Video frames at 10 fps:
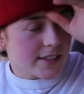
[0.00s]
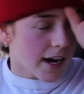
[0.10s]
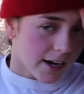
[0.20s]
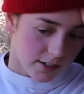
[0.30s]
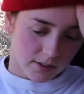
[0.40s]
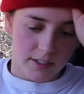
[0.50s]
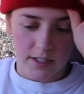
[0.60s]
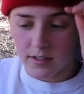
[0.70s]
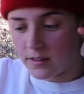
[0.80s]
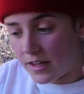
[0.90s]

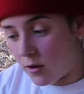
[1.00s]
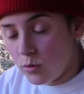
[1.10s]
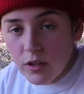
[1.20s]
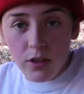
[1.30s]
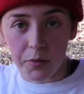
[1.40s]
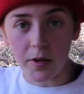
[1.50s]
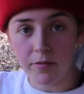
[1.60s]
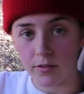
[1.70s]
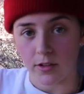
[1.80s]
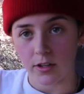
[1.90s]
entirely, they only
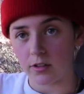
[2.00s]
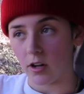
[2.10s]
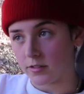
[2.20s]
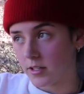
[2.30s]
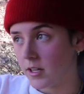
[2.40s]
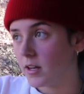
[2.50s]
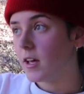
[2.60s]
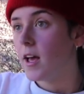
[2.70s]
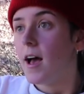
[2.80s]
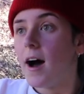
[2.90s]
thrift for their closet.
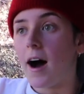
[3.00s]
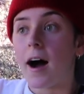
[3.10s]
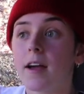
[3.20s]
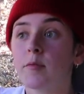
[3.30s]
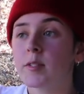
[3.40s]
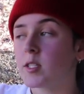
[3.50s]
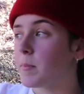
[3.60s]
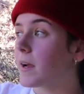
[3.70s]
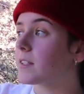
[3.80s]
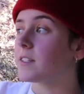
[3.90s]
I
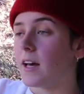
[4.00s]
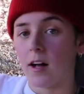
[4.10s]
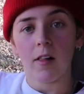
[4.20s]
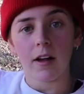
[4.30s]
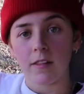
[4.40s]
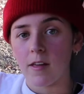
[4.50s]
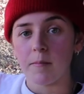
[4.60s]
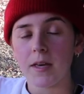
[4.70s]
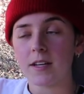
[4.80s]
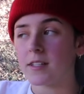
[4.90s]
respect the hell out of
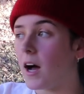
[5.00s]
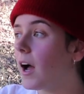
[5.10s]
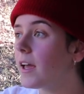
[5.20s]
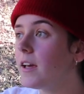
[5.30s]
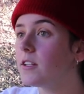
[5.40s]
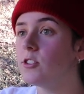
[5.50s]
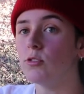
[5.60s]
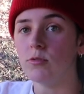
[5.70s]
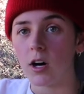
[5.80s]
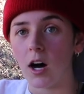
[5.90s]
them because I
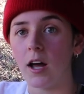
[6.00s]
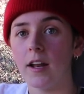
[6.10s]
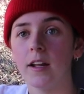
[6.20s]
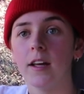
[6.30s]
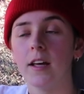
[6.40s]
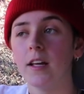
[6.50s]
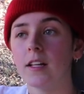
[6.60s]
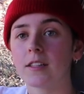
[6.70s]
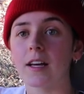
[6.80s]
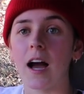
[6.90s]
do not
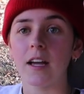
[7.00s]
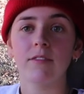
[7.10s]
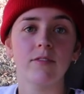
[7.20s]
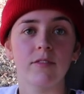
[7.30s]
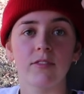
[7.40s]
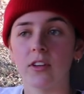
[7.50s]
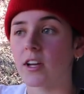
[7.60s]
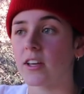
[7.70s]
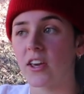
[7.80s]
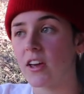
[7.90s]
like I feel
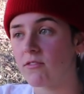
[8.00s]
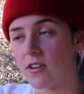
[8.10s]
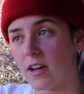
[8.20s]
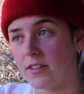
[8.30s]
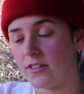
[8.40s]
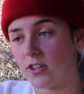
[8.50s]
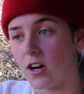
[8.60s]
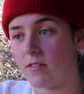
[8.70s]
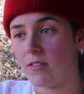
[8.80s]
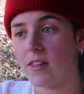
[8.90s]
like I can't find
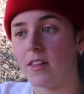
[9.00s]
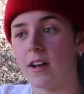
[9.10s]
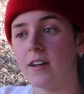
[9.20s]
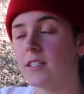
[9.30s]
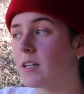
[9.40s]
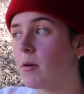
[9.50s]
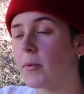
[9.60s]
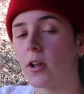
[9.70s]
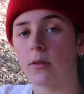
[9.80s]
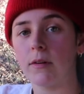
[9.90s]
stuff, and then anytime
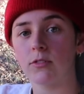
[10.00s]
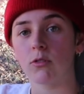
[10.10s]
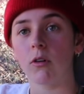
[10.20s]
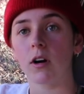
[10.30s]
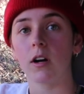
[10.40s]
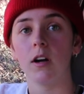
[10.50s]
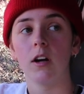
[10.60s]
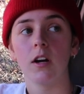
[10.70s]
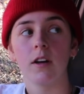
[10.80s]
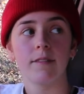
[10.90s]
I'm in a thrift store,
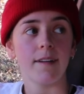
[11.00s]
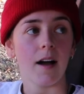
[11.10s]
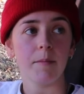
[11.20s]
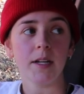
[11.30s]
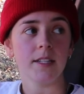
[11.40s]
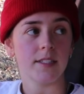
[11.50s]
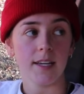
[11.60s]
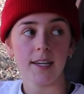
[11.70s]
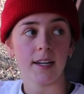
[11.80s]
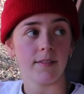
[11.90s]
five minutes
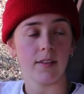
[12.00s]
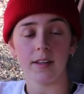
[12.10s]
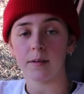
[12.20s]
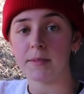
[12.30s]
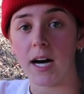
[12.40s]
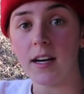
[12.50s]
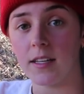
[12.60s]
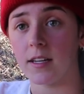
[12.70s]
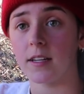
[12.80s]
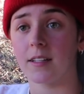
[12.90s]
in, I feel like I'm
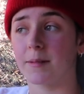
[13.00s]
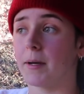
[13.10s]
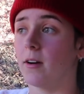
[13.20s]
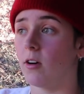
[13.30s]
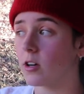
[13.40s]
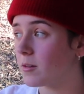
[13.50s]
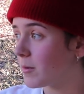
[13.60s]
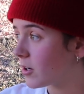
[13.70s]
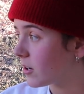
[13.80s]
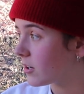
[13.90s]
dying. Like my
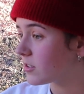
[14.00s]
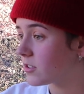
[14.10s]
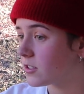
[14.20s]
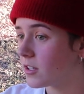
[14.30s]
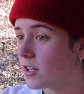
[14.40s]
arm hurts